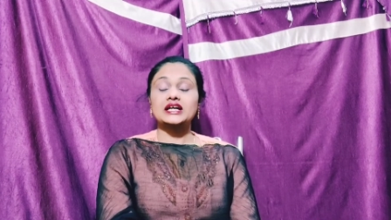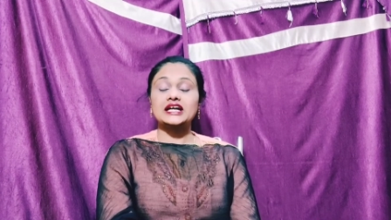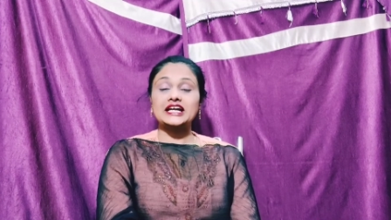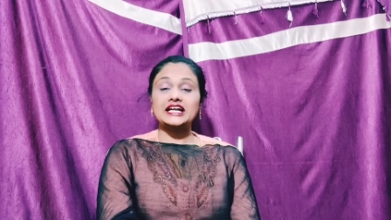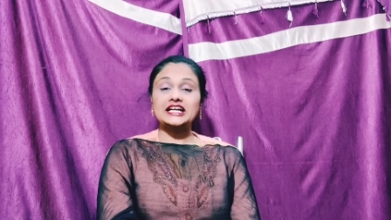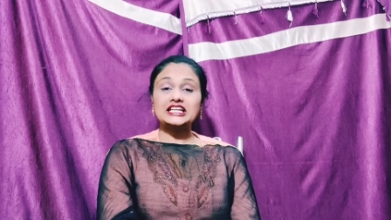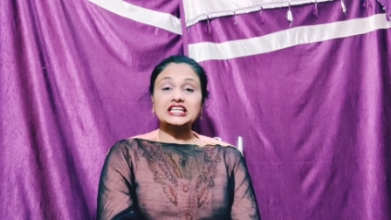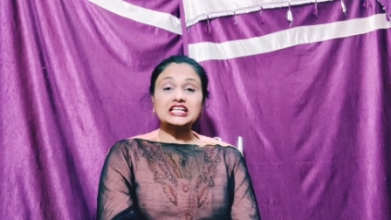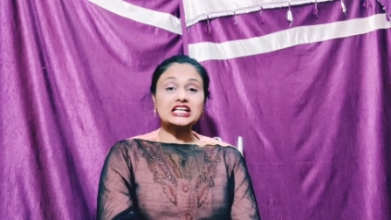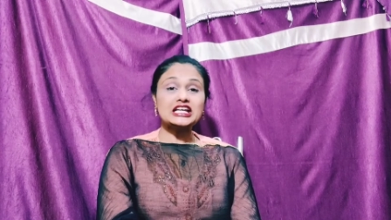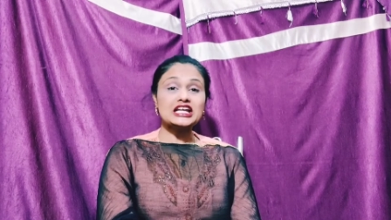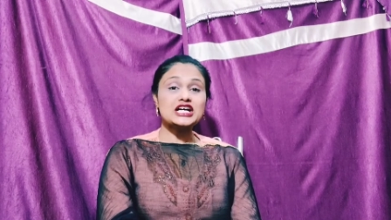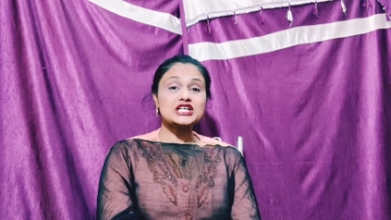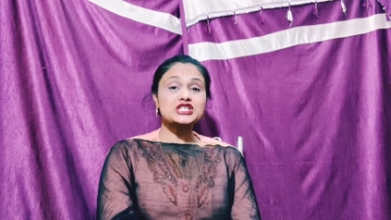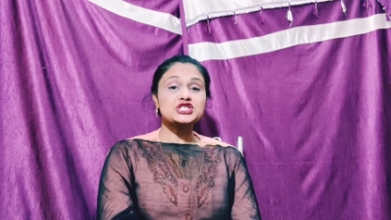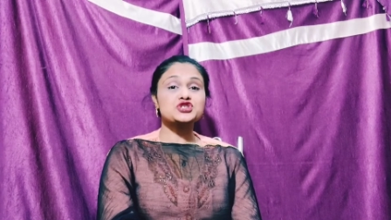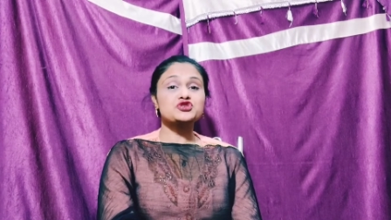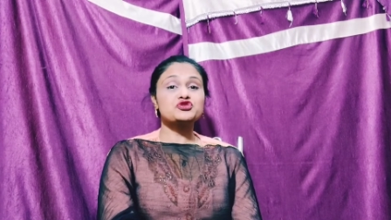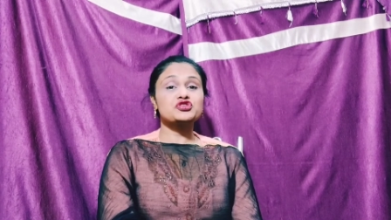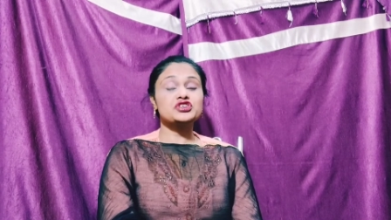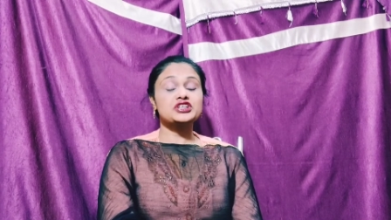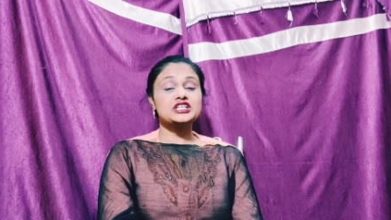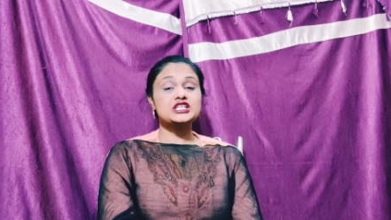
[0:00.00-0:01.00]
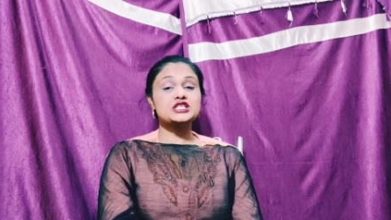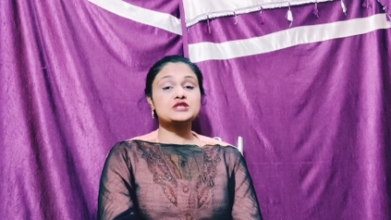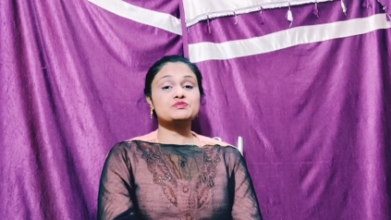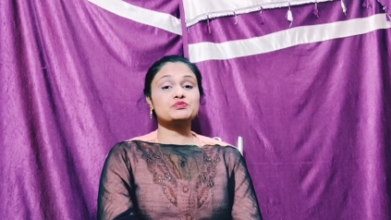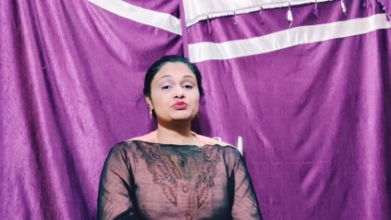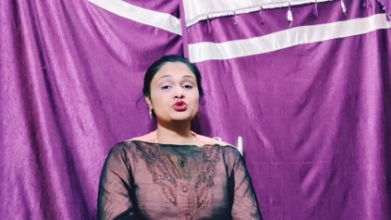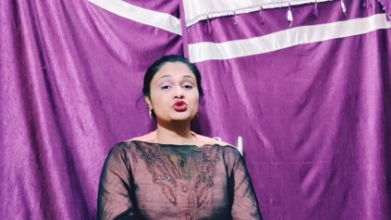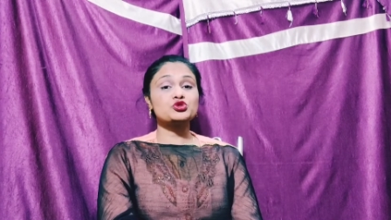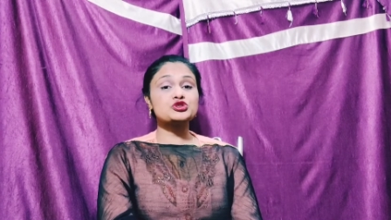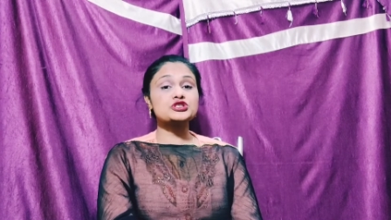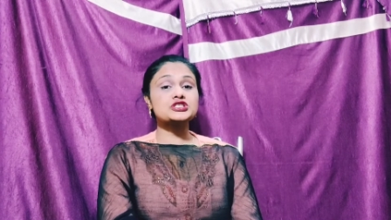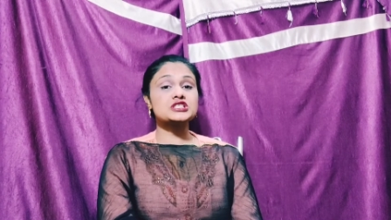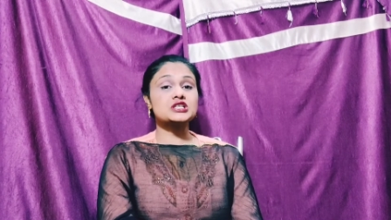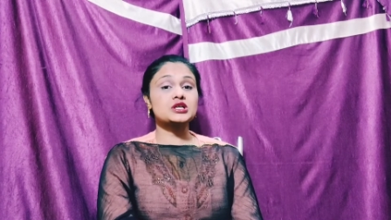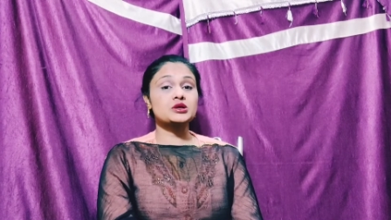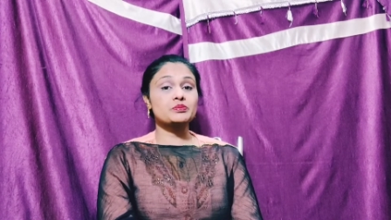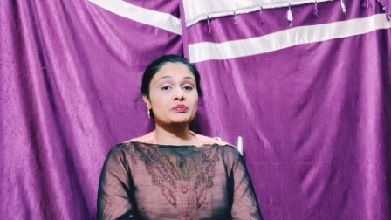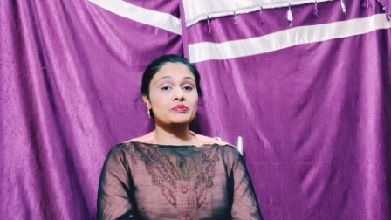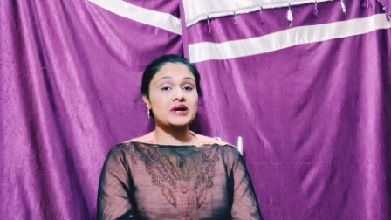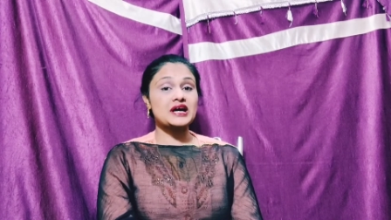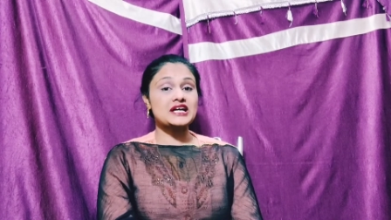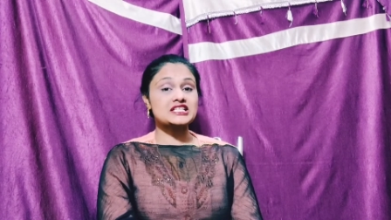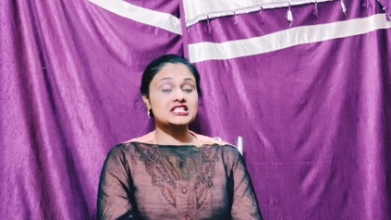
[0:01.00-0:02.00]
And the last one is
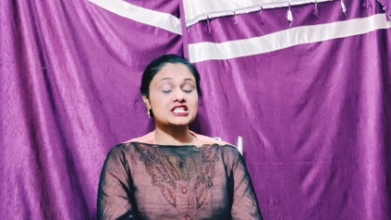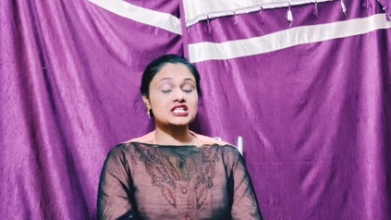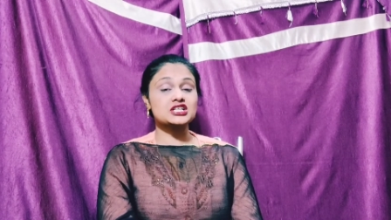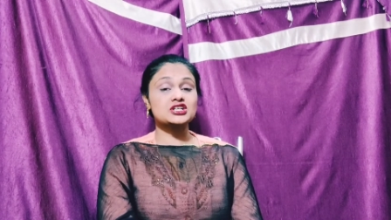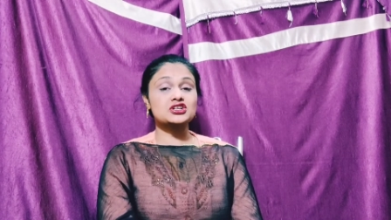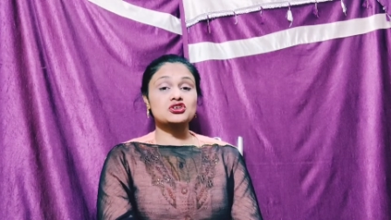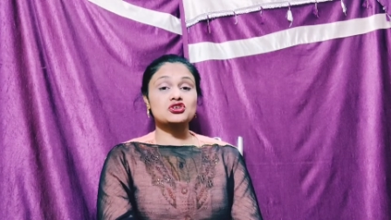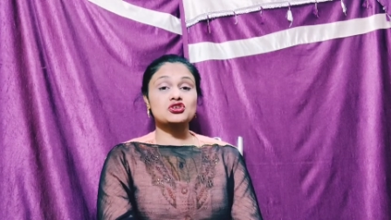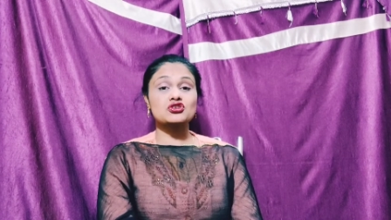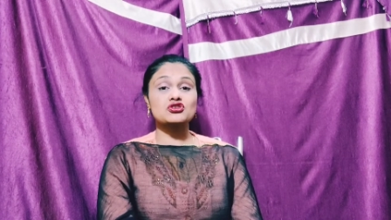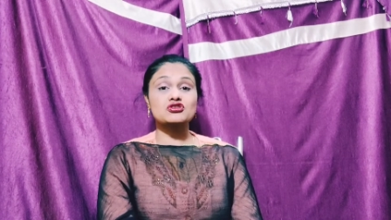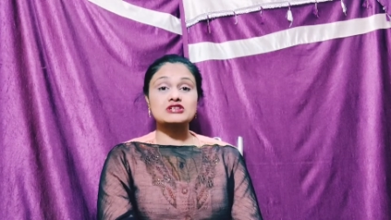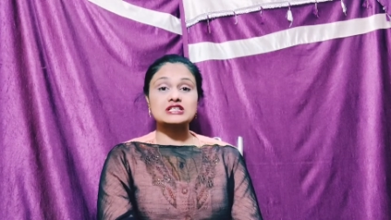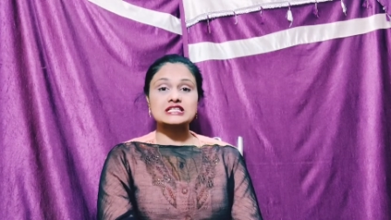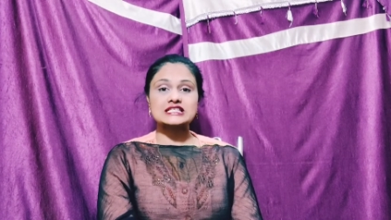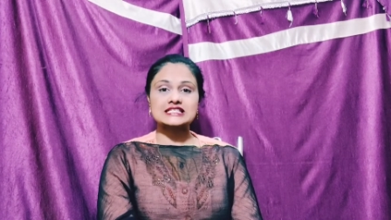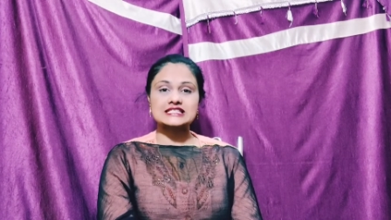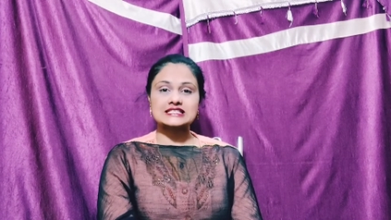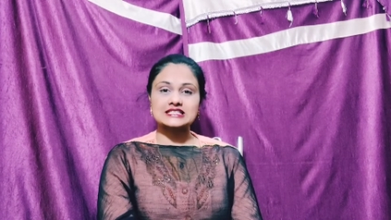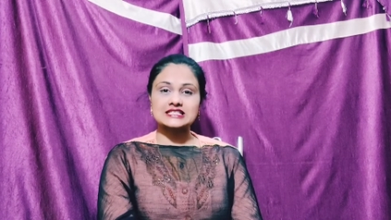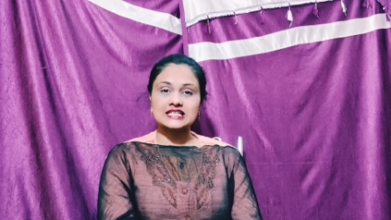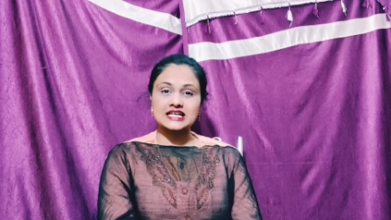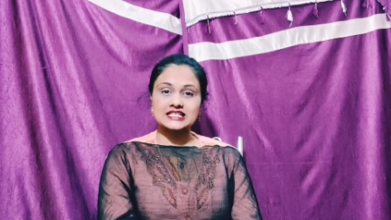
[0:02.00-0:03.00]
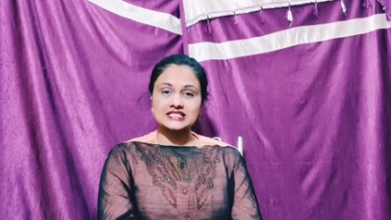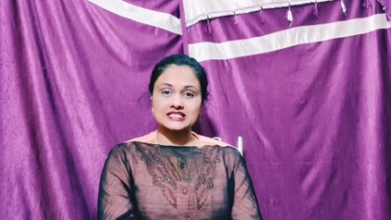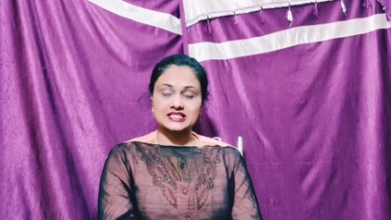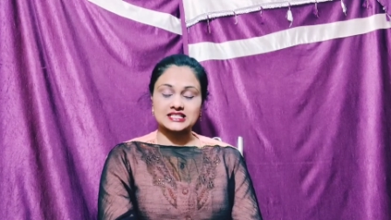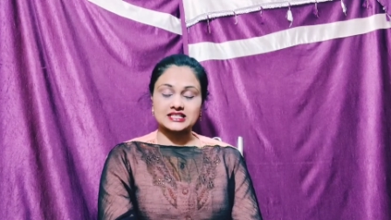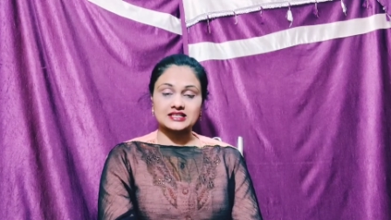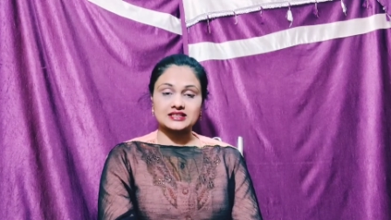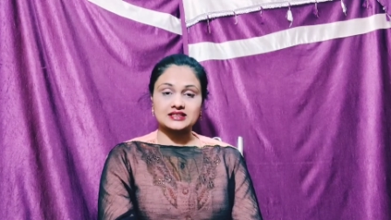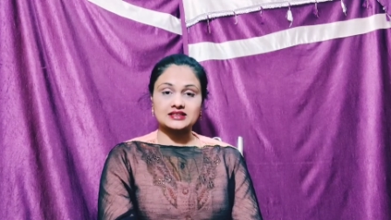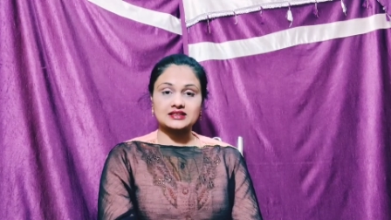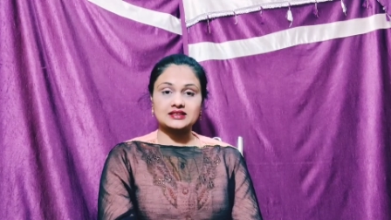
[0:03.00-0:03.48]
post-hepatic cholestatic.